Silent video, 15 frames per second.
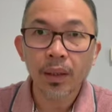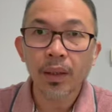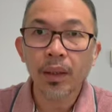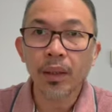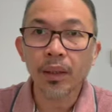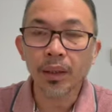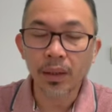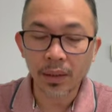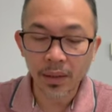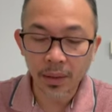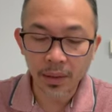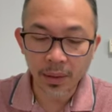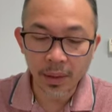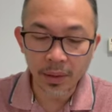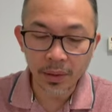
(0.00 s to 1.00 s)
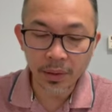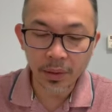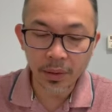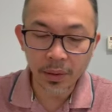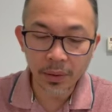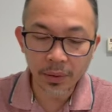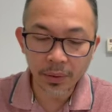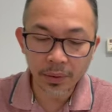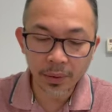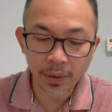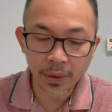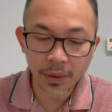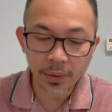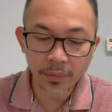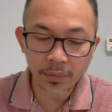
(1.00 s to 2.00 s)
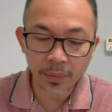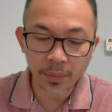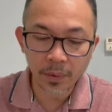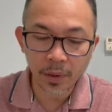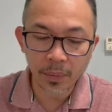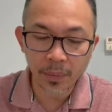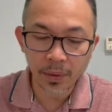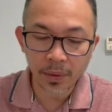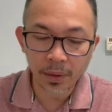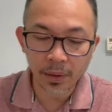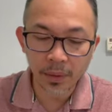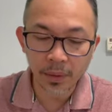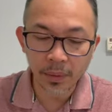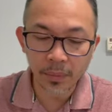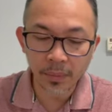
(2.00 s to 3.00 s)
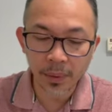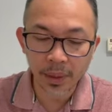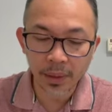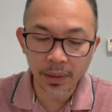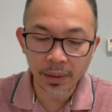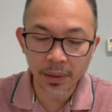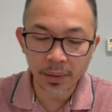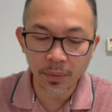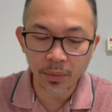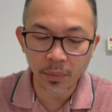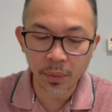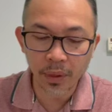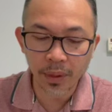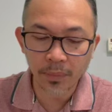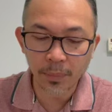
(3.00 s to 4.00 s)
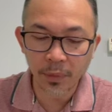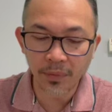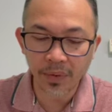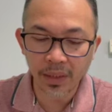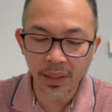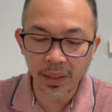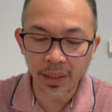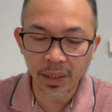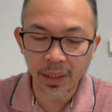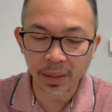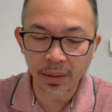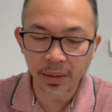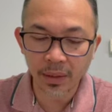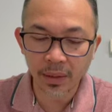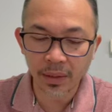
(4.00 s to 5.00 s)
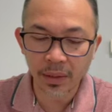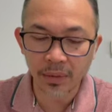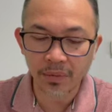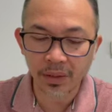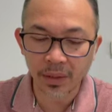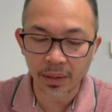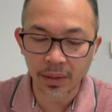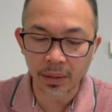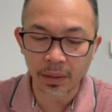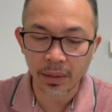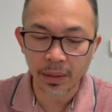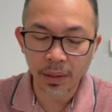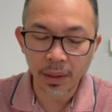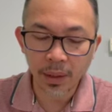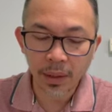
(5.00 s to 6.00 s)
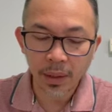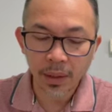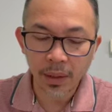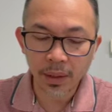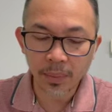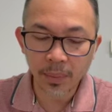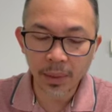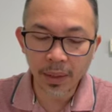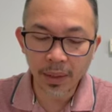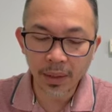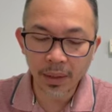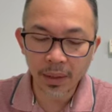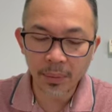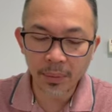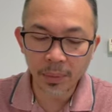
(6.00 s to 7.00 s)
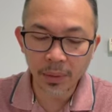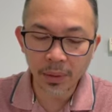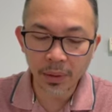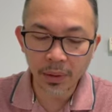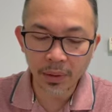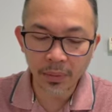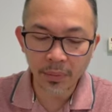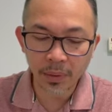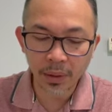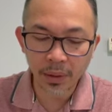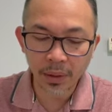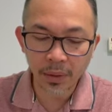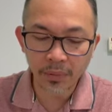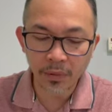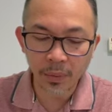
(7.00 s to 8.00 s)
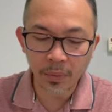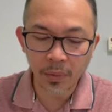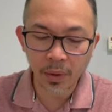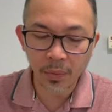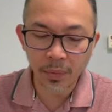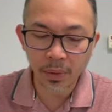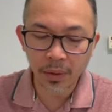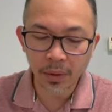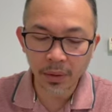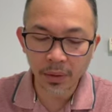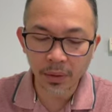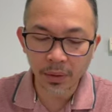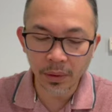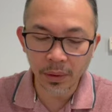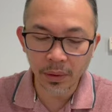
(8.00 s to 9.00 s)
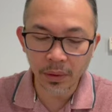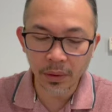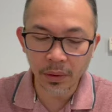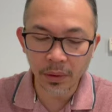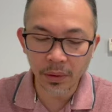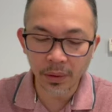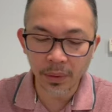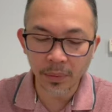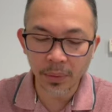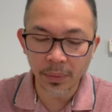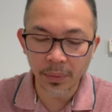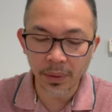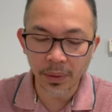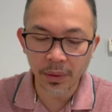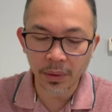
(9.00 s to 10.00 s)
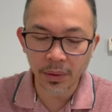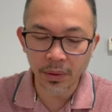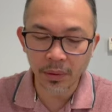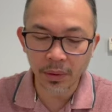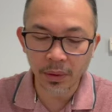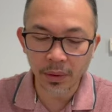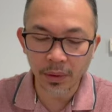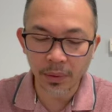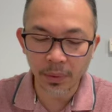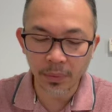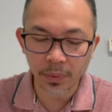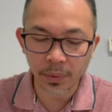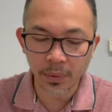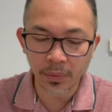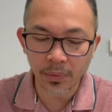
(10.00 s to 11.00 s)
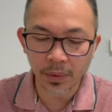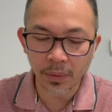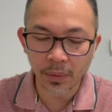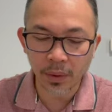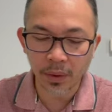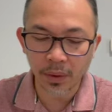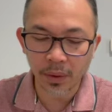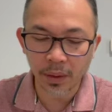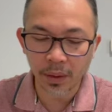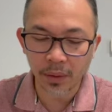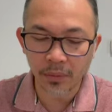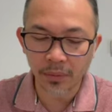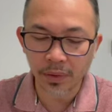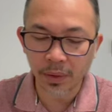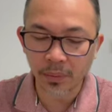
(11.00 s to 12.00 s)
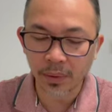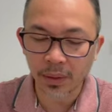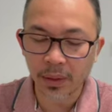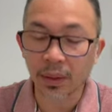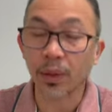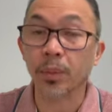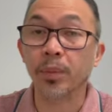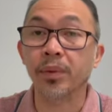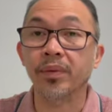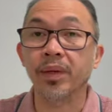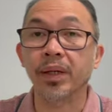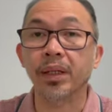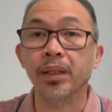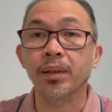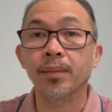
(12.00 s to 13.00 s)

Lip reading: It is essential to learn from comments and complaints when providing care services. Explain the importance of learning from comments, concerns, and compliments in order to improve the quality of service that you provide.